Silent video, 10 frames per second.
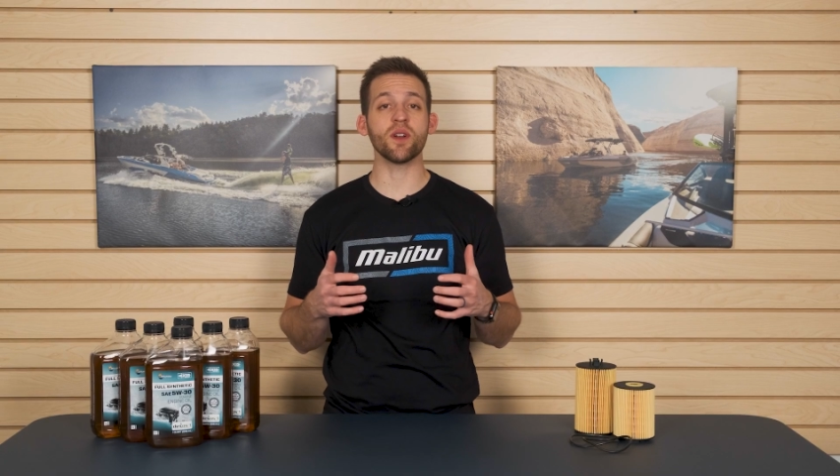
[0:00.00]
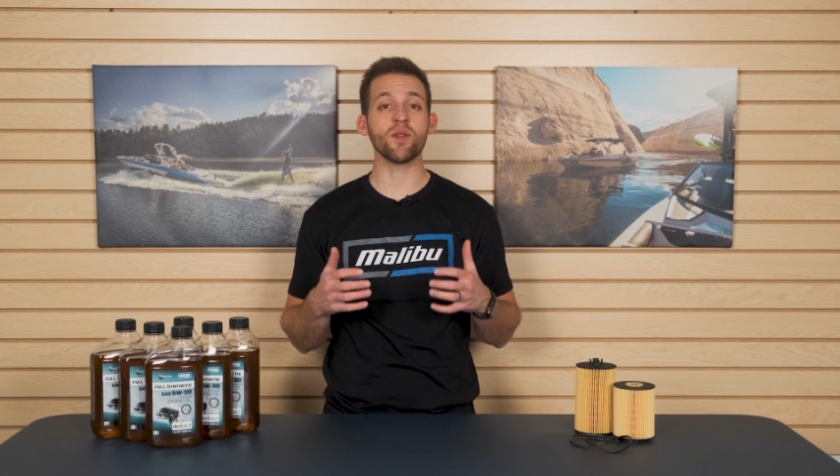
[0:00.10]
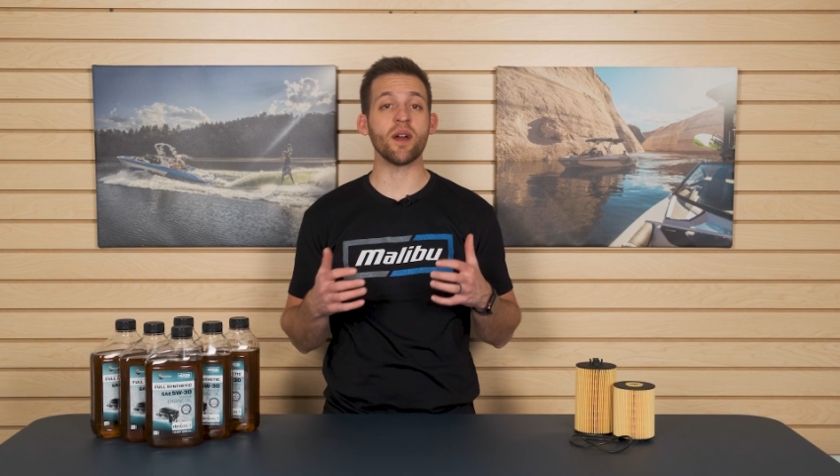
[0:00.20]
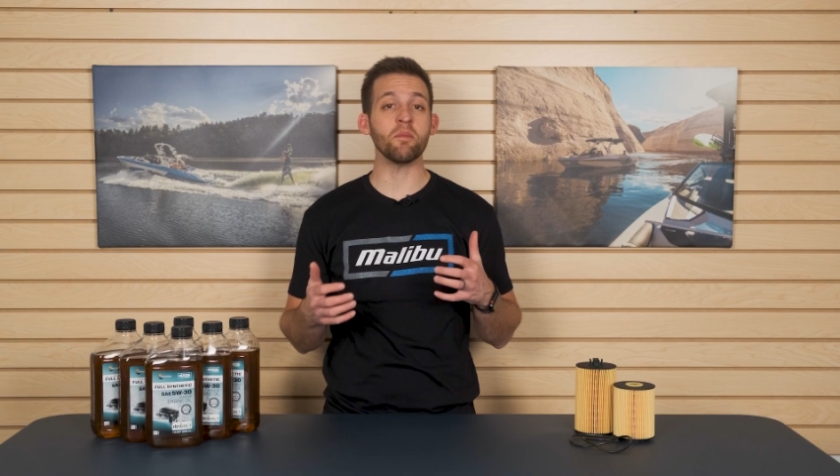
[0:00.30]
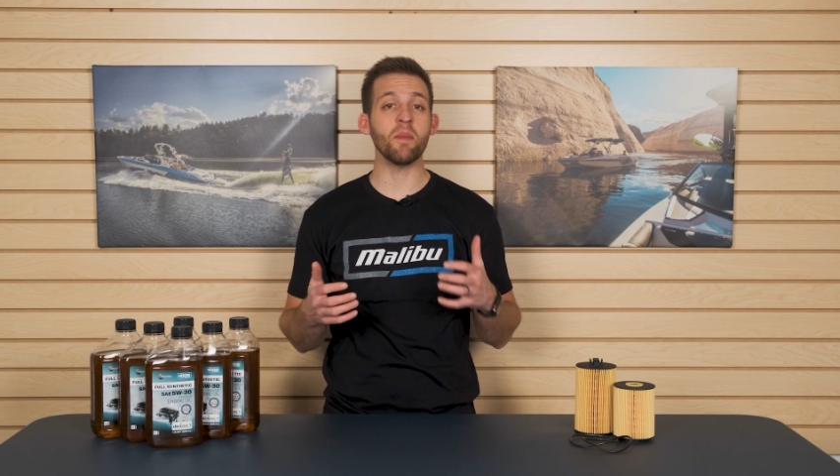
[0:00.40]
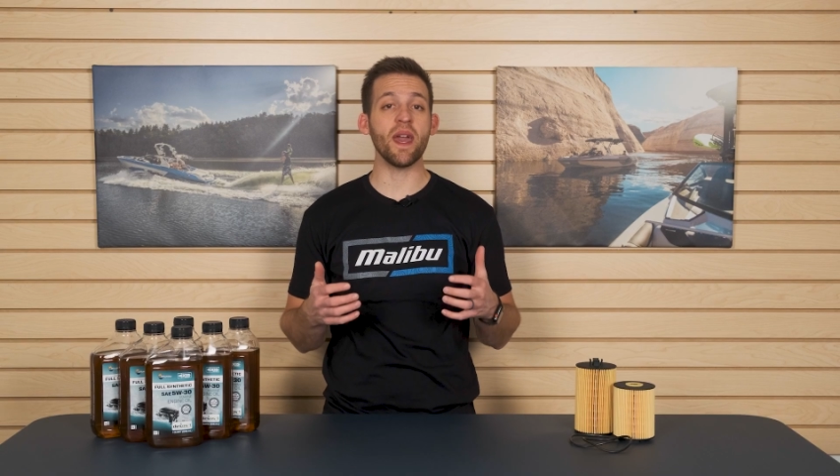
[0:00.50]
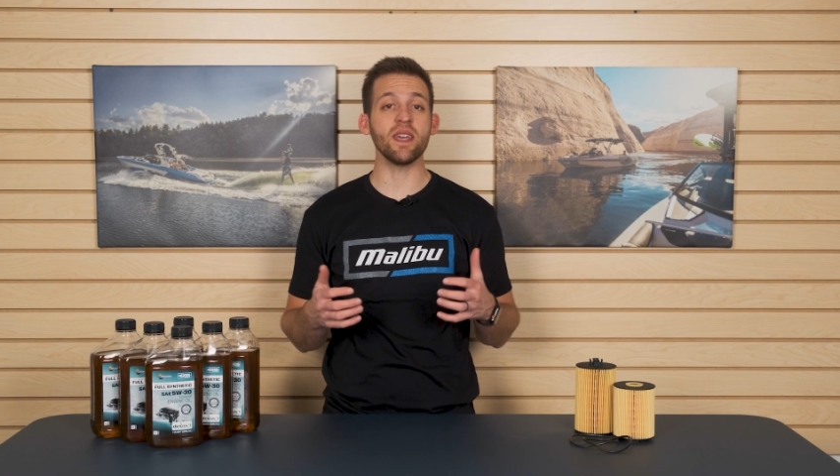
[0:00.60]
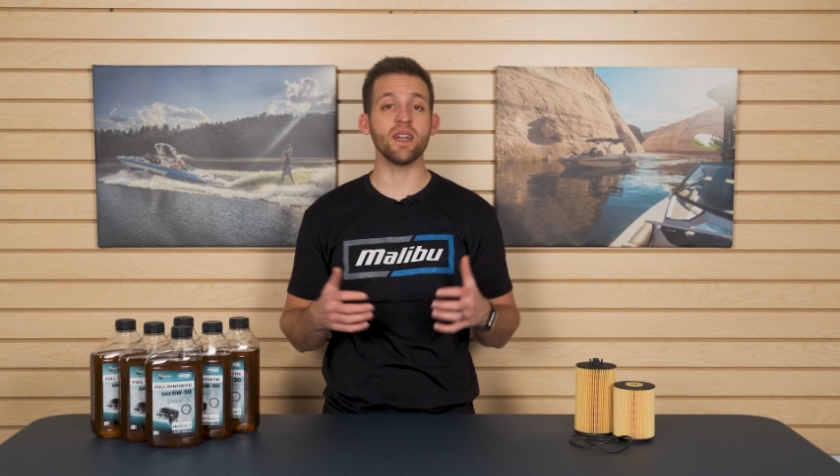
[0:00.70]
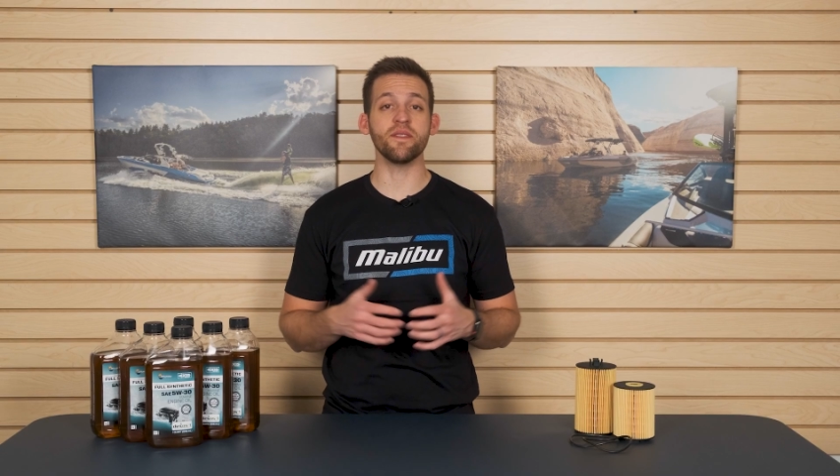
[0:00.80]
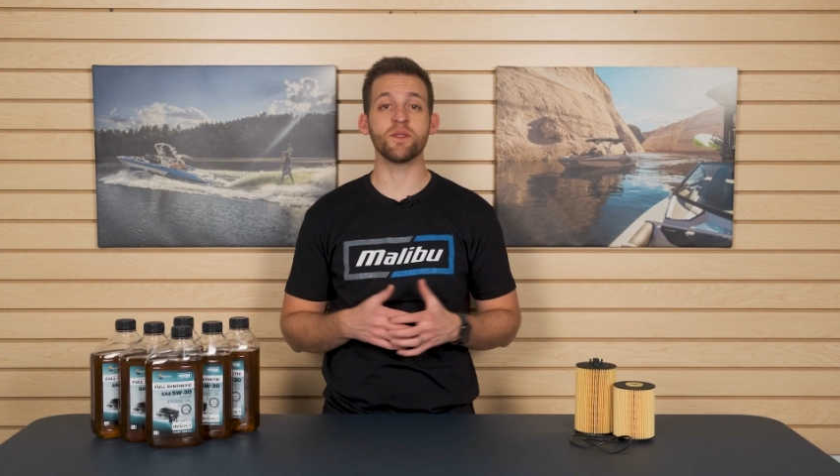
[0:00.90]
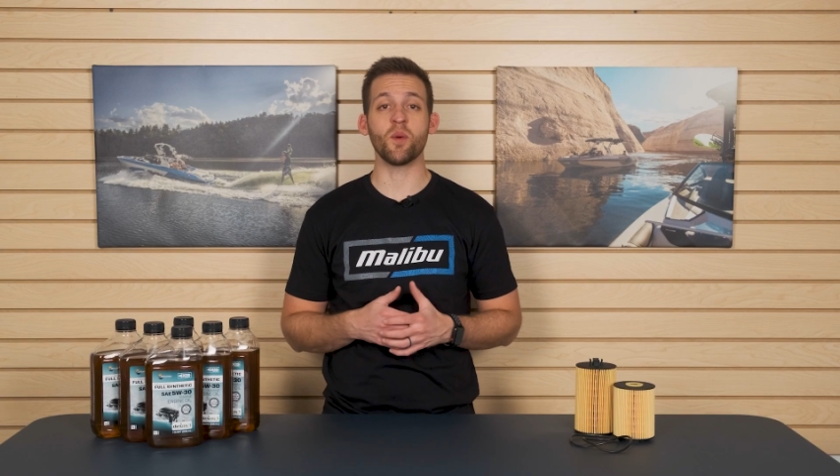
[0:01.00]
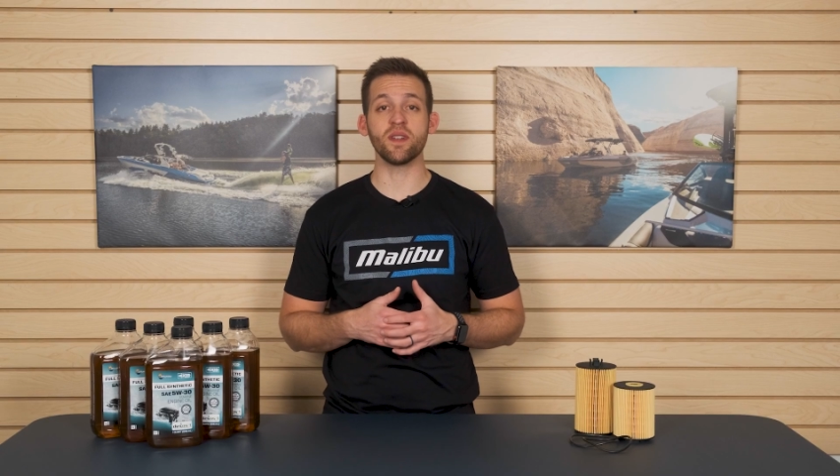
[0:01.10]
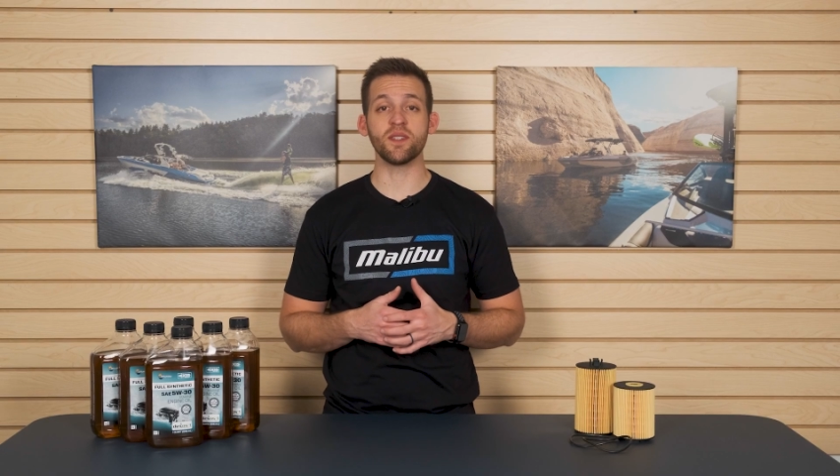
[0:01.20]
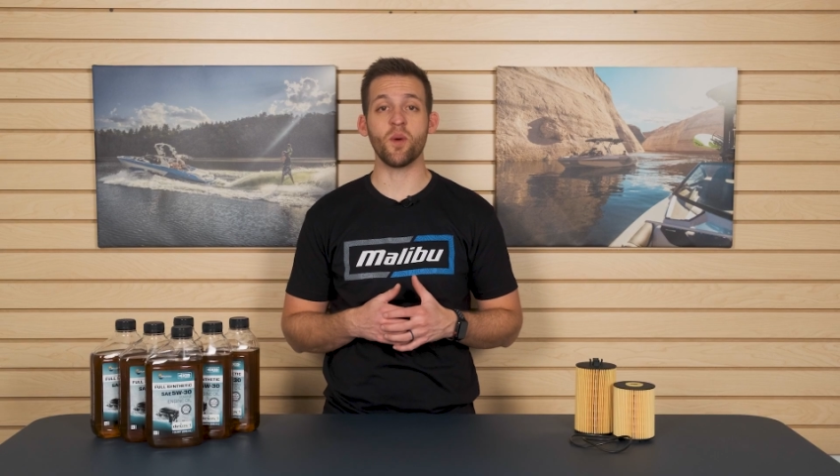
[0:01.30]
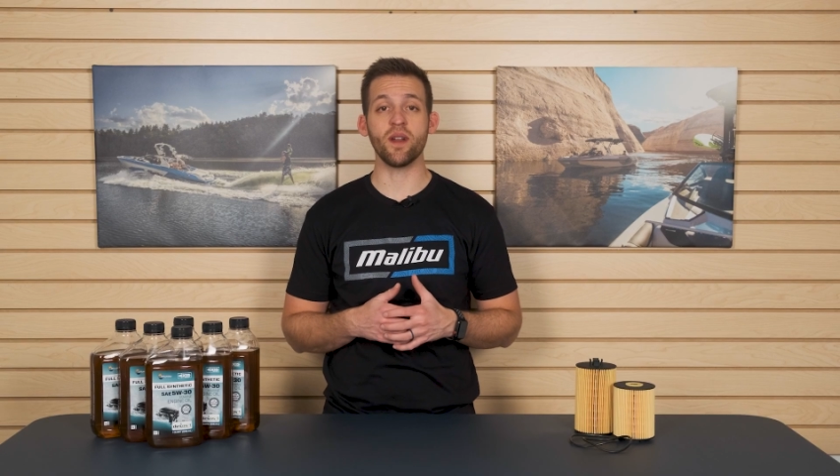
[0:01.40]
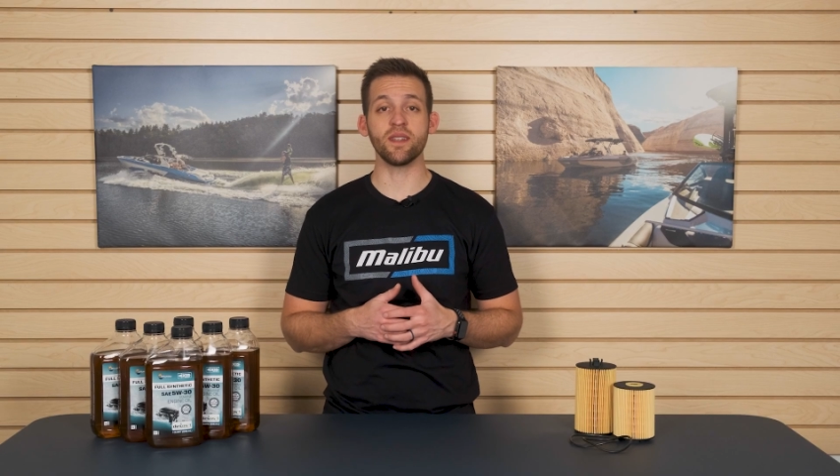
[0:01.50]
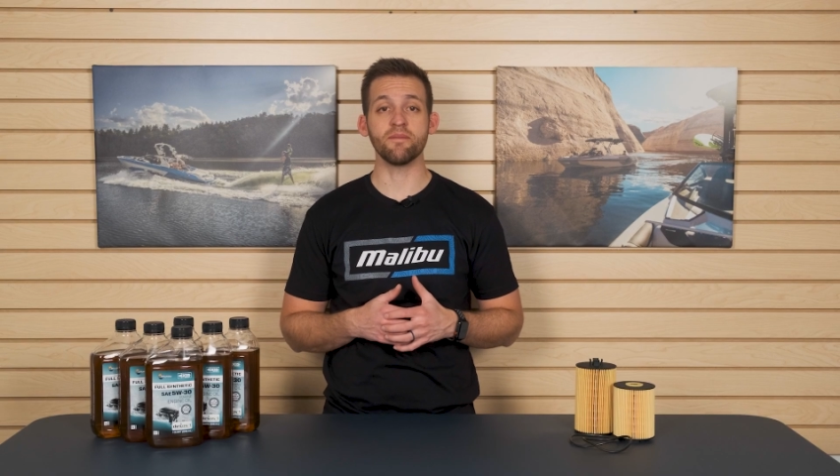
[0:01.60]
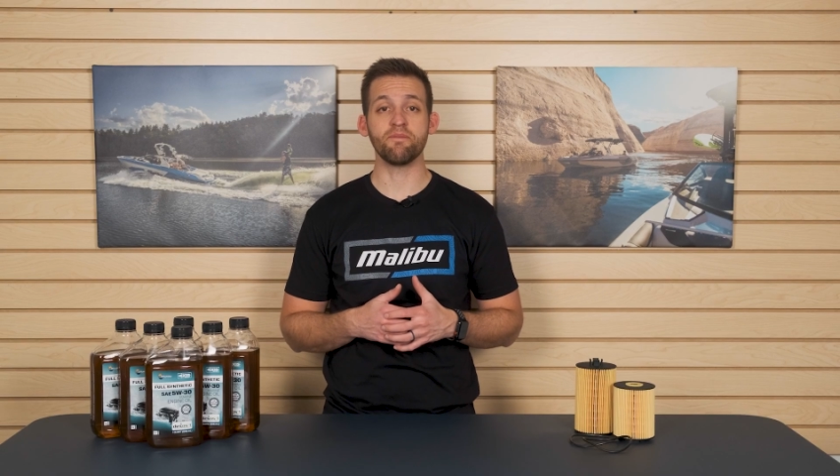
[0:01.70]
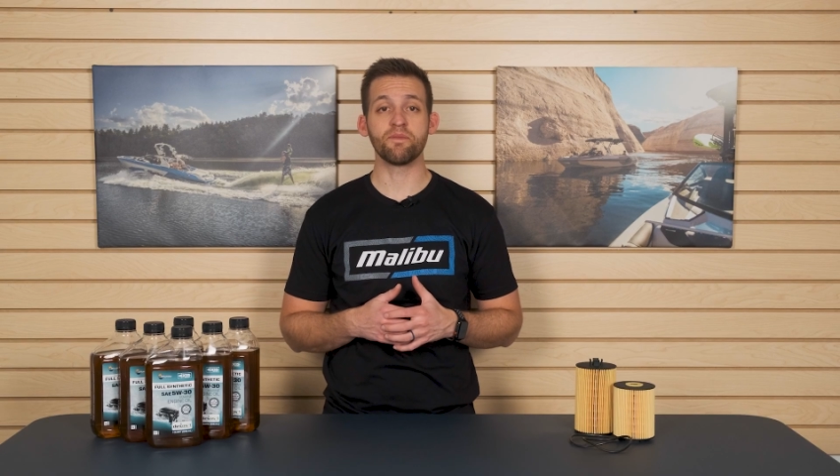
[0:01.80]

around May of 2020.